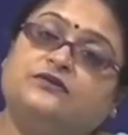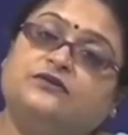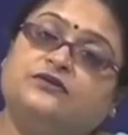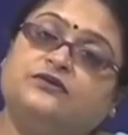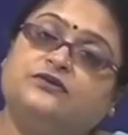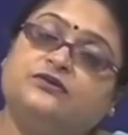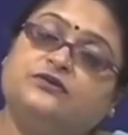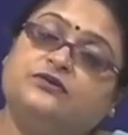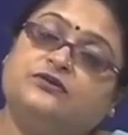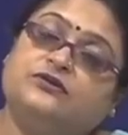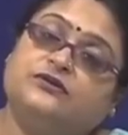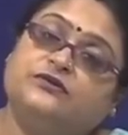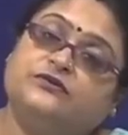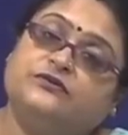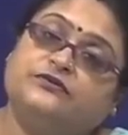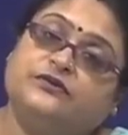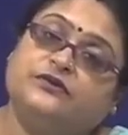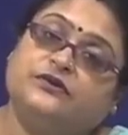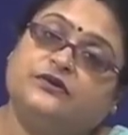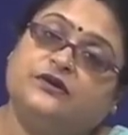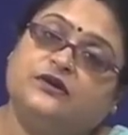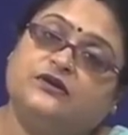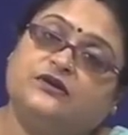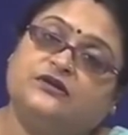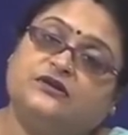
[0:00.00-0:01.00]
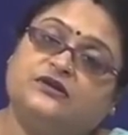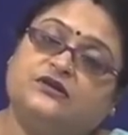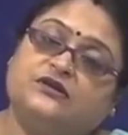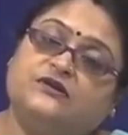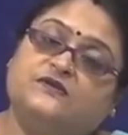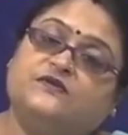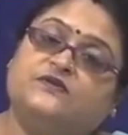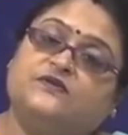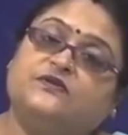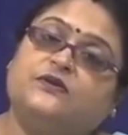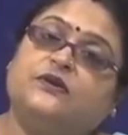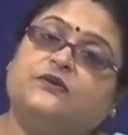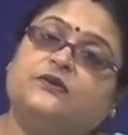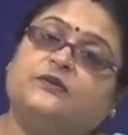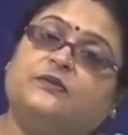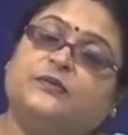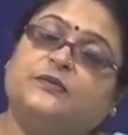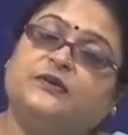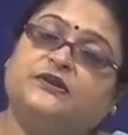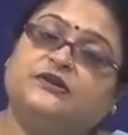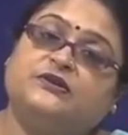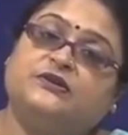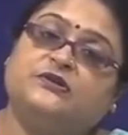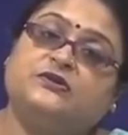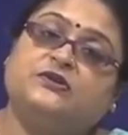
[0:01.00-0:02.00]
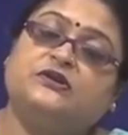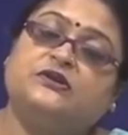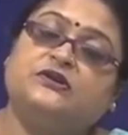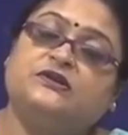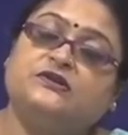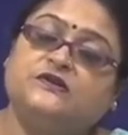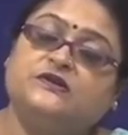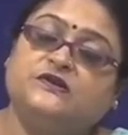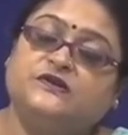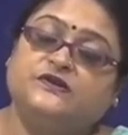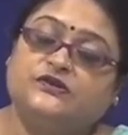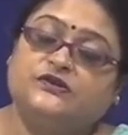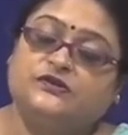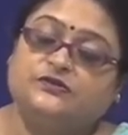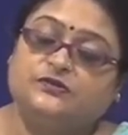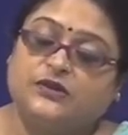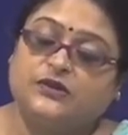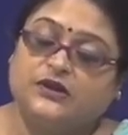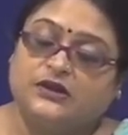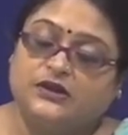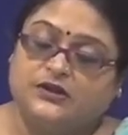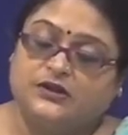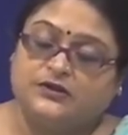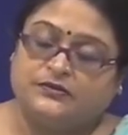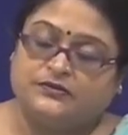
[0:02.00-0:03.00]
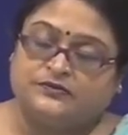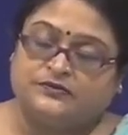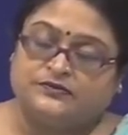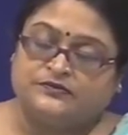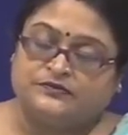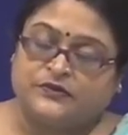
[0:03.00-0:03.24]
chosen for ourselves for particular decision making.